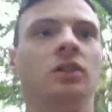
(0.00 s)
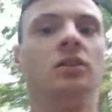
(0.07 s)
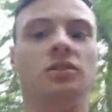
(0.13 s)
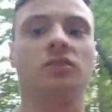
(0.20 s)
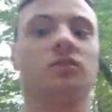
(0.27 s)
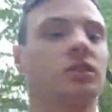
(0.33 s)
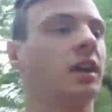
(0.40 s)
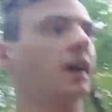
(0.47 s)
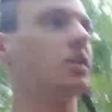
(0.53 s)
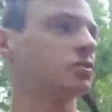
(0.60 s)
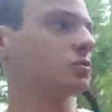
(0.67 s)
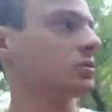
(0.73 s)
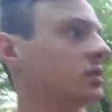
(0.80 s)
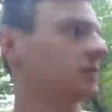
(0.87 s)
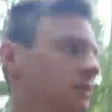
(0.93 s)
Just
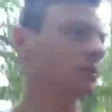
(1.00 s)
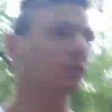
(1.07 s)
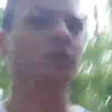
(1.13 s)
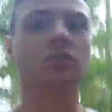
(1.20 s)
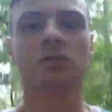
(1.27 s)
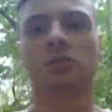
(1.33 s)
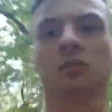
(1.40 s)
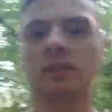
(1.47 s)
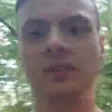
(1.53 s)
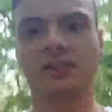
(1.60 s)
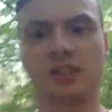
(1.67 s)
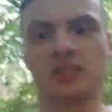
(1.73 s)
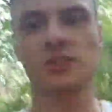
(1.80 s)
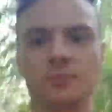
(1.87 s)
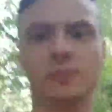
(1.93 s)
casually, literally
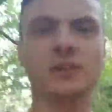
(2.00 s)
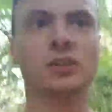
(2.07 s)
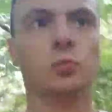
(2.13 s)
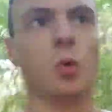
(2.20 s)
speed